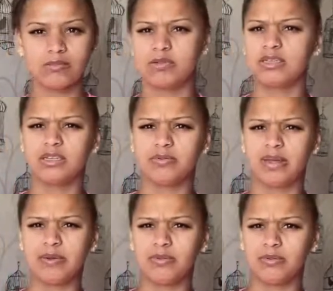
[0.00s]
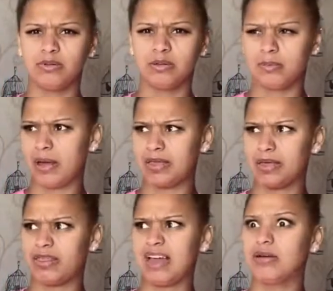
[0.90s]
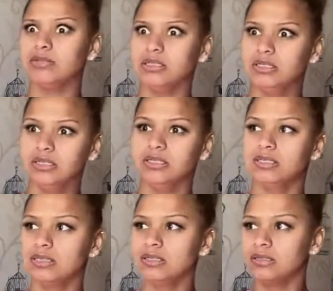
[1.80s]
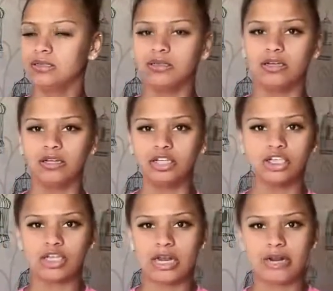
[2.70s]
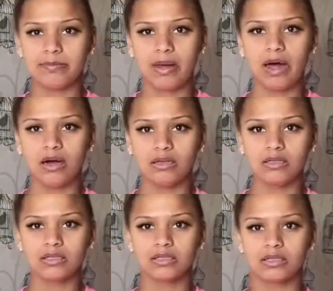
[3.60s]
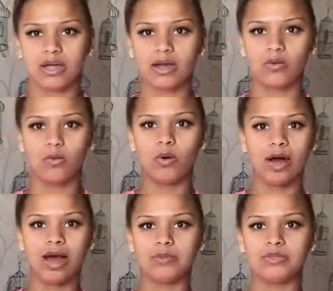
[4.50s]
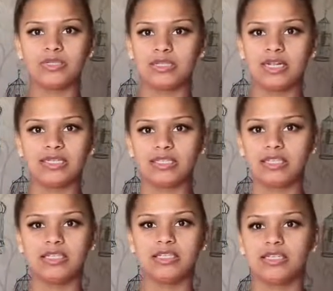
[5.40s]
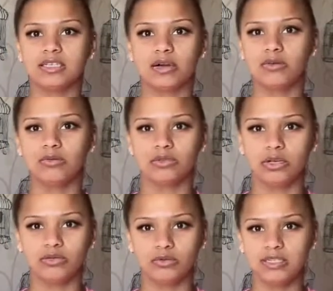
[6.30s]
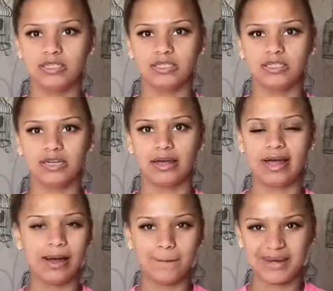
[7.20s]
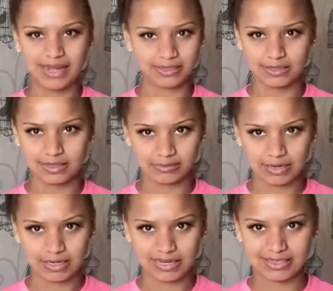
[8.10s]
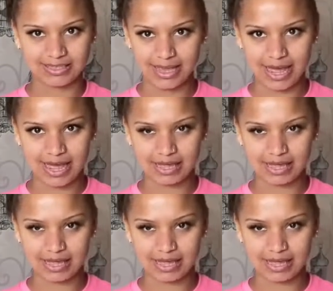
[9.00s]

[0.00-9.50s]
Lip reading: But some people, or by the thousands, are just chilling in parks. Like, what happened to the listening to this whole social distancing? Like, how bad does it really need to get?